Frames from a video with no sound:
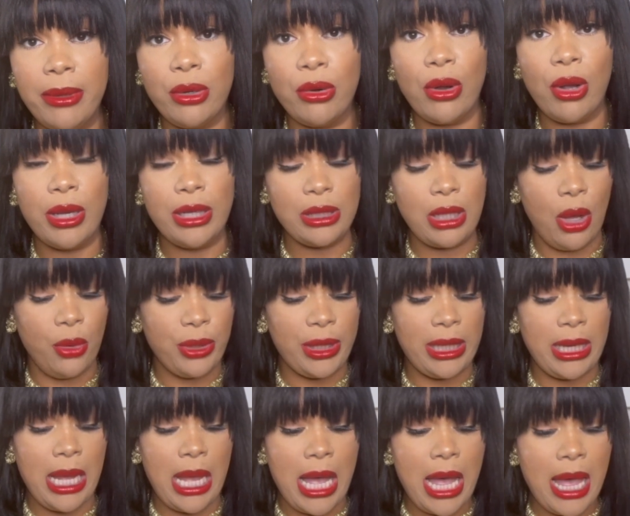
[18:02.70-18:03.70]
girl is
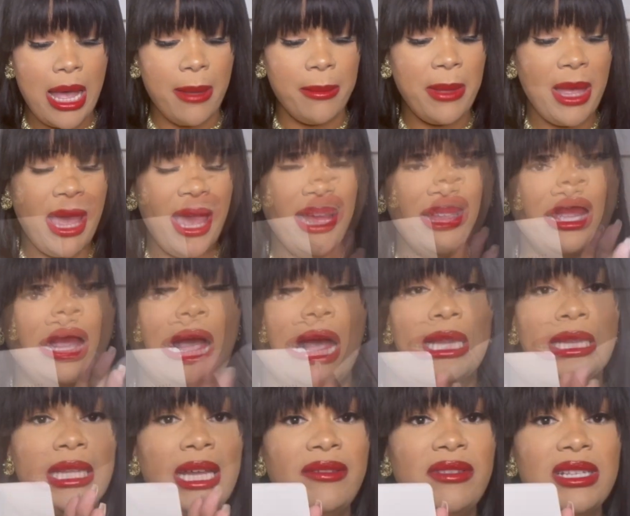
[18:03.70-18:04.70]
holding up. And I
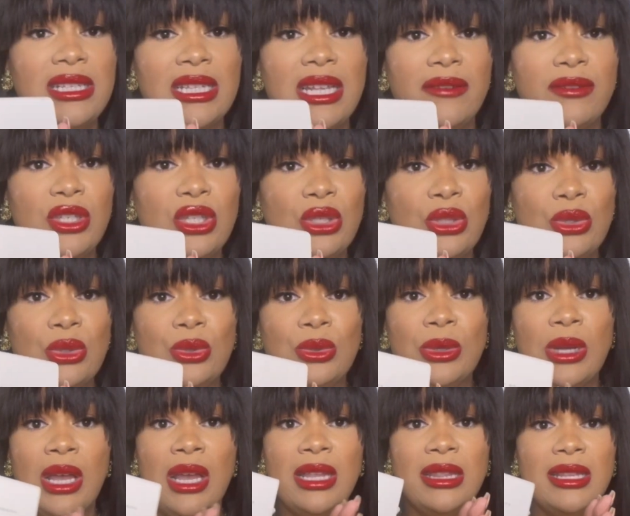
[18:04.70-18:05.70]
love this stuff too.